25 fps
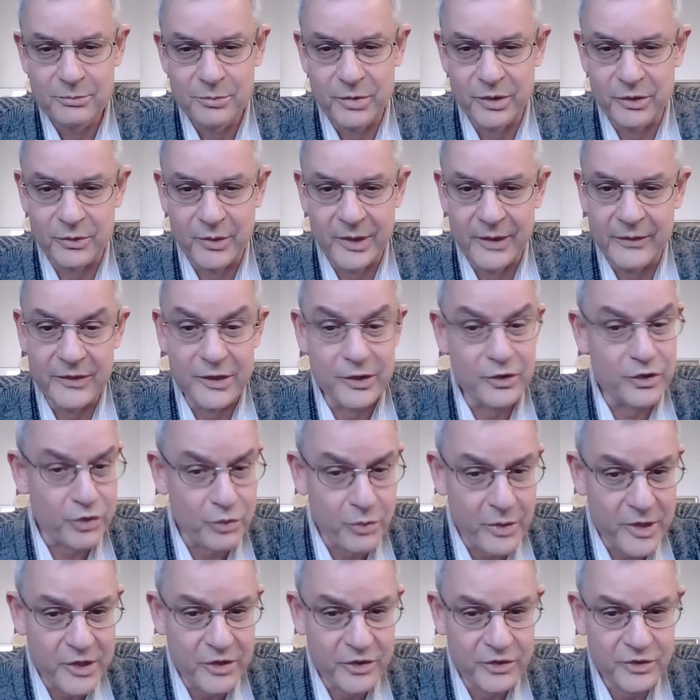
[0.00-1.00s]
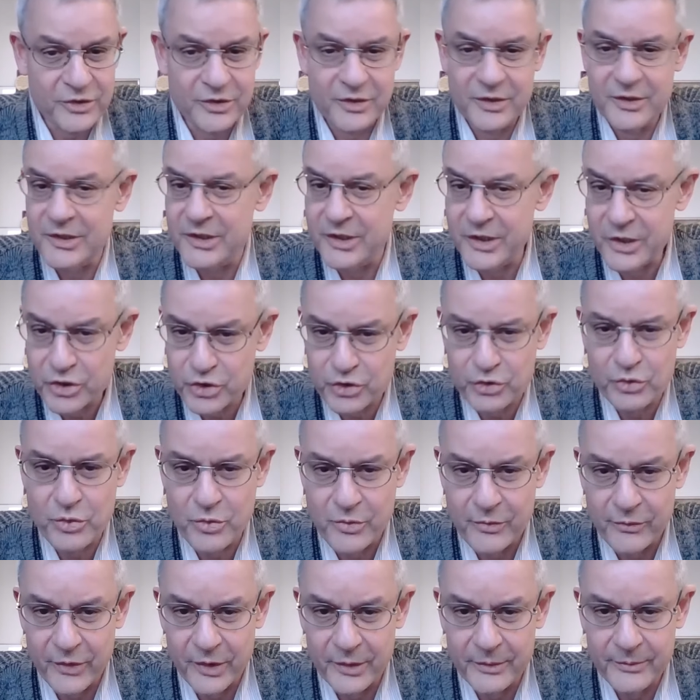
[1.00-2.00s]
between the Jewish
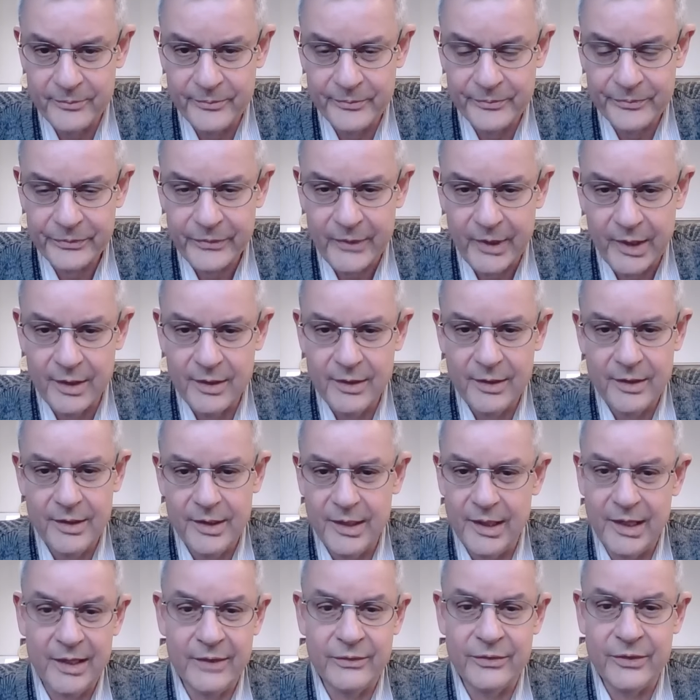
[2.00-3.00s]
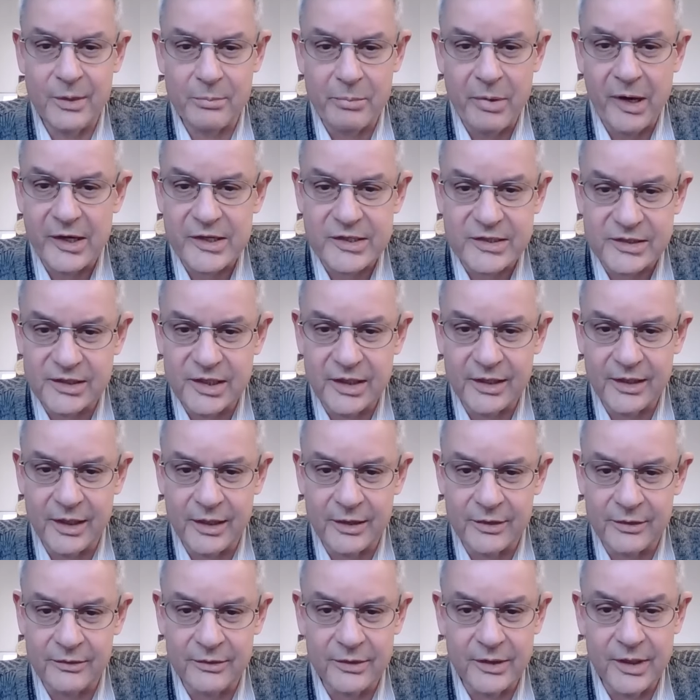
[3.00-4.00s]
Yishuv and the
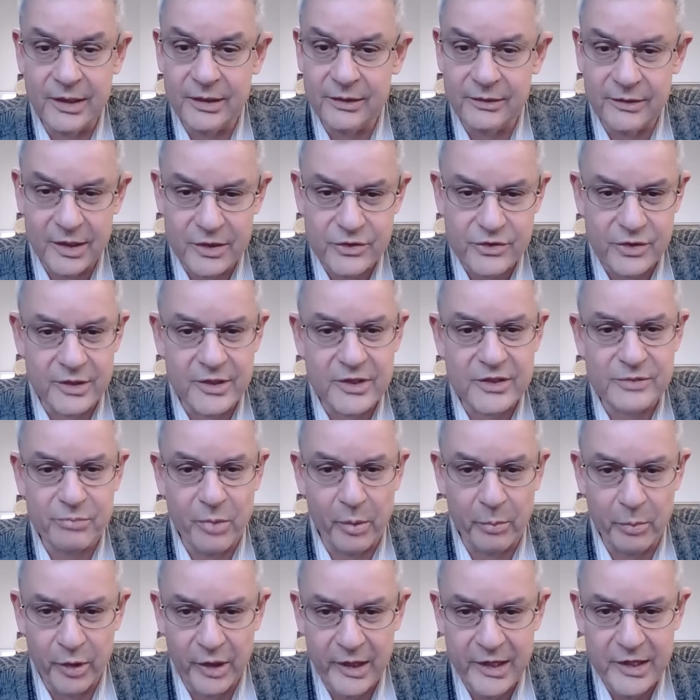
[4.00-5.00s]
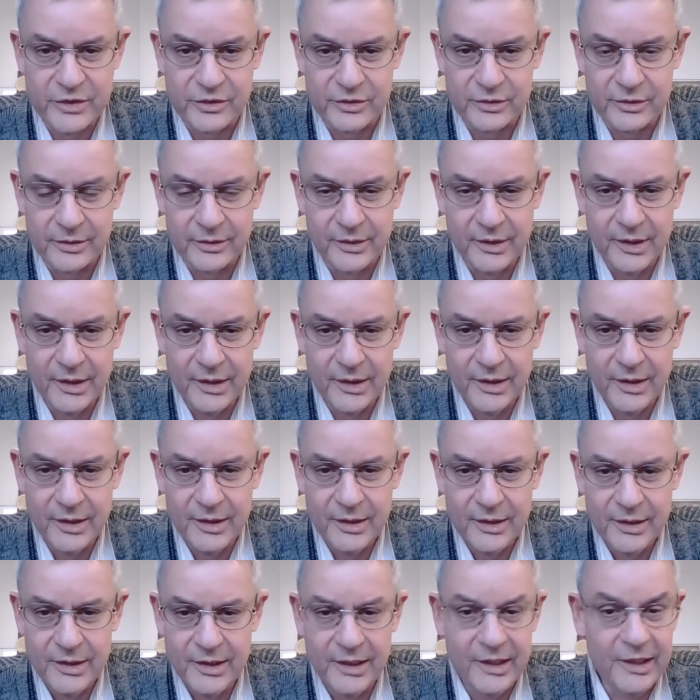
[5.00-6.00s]
Palestinian indigenous population
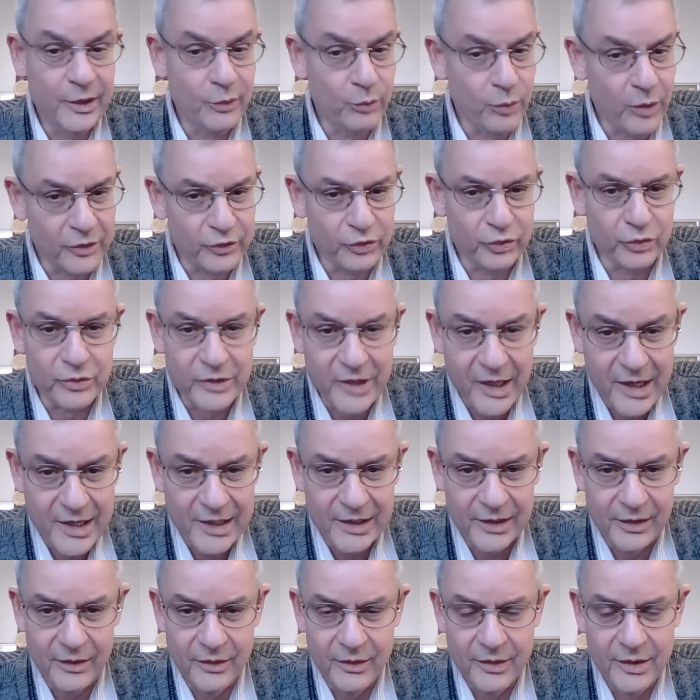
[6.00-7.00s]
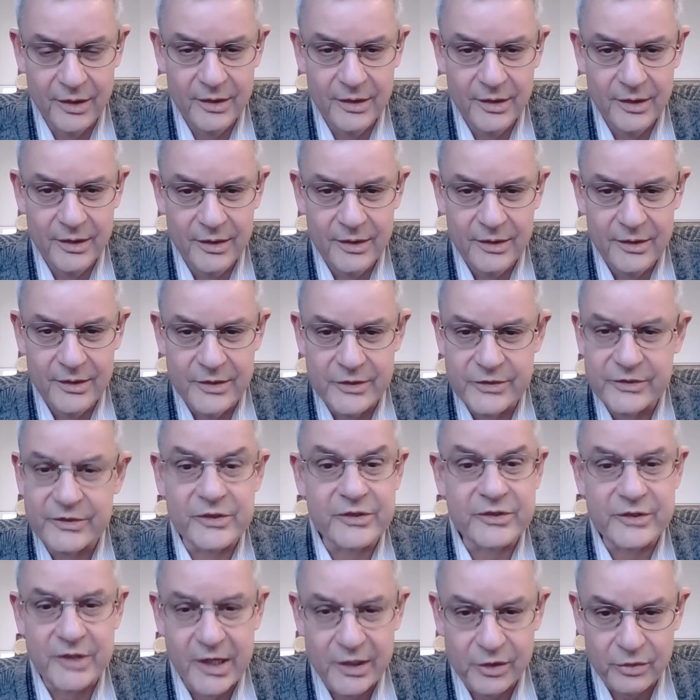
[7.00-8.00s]
in what today is the
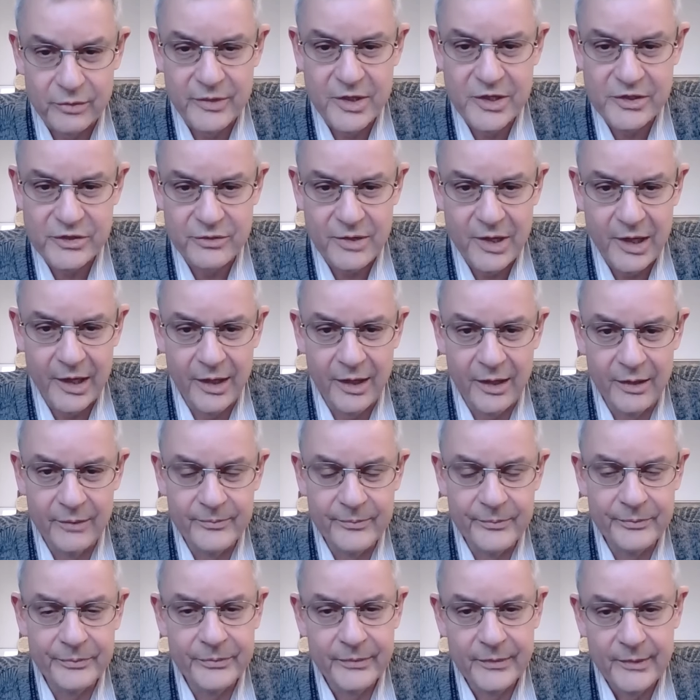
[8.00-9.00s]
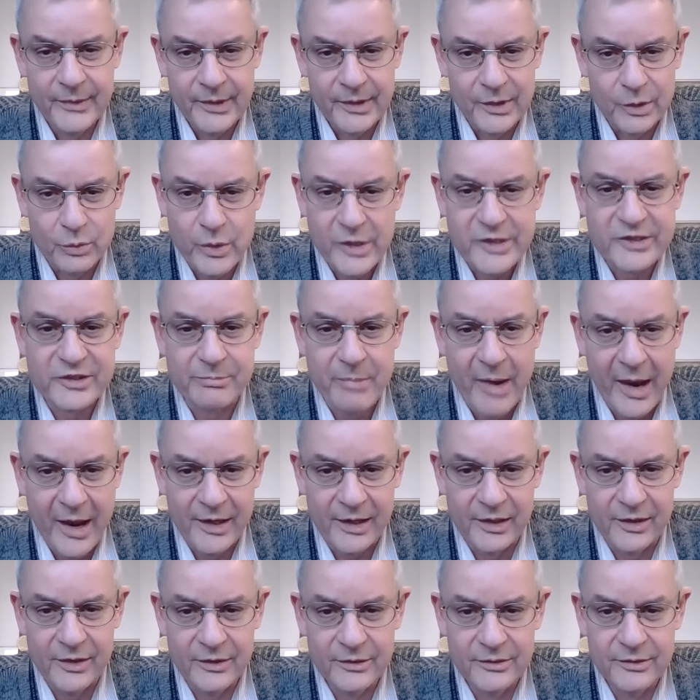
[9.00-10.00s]
State of Israel, the West
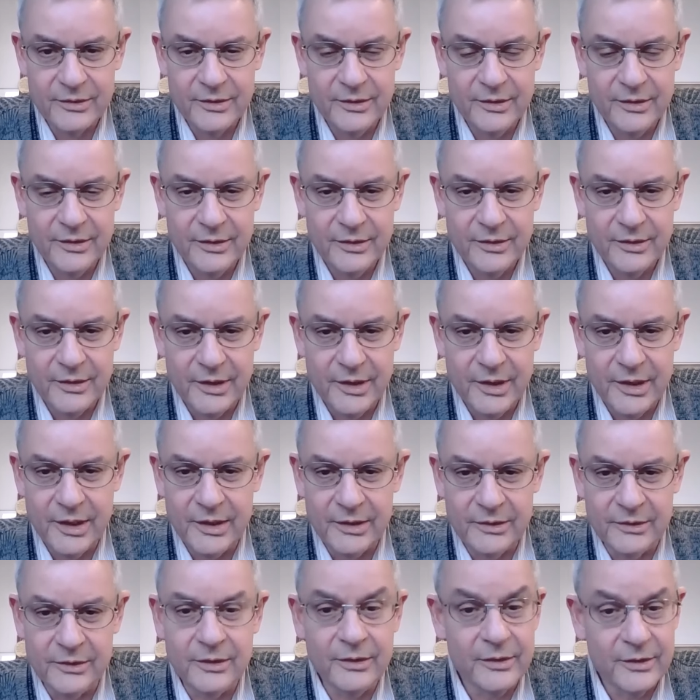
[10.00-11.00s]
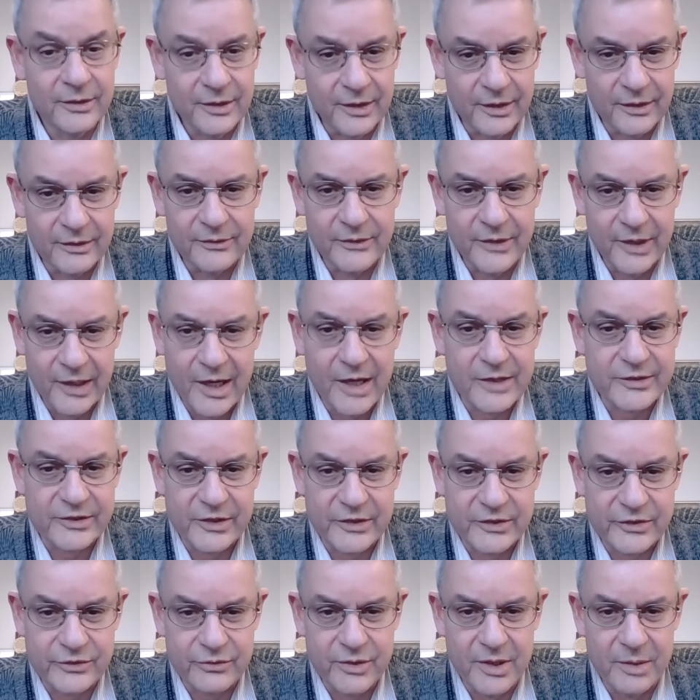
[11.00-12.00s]
Bank, and the
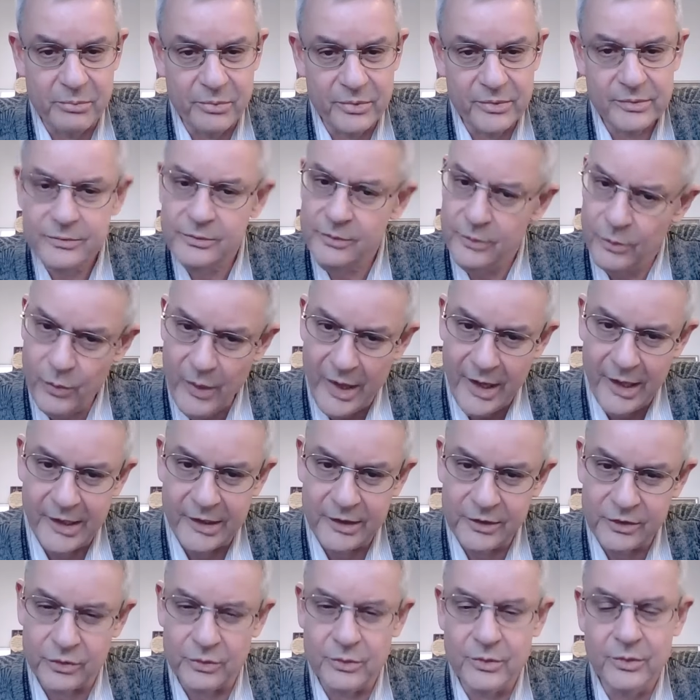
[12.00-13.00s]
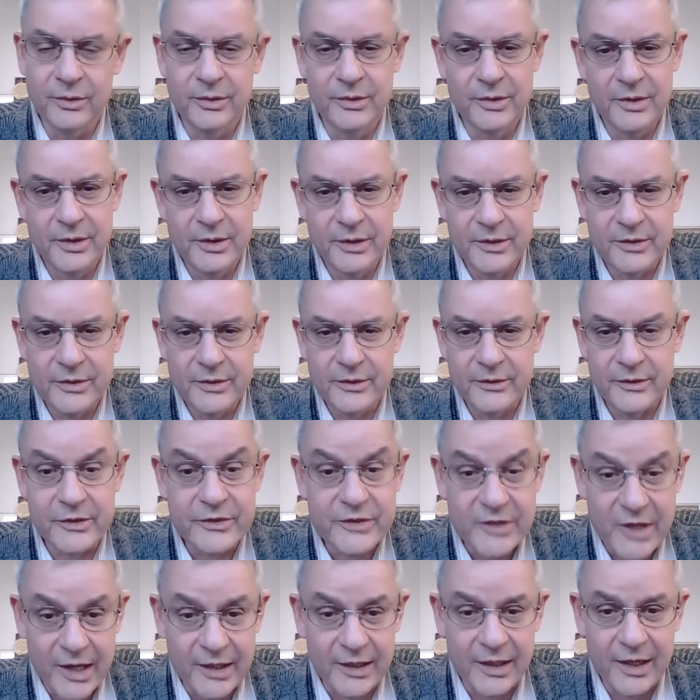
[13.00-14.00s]
Gaza Strip, well into the
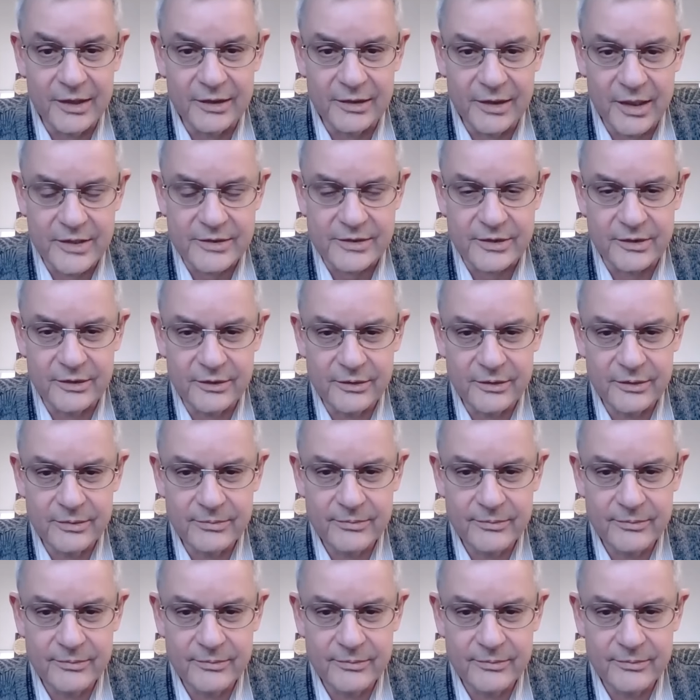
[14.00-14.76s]
Sinai Desert.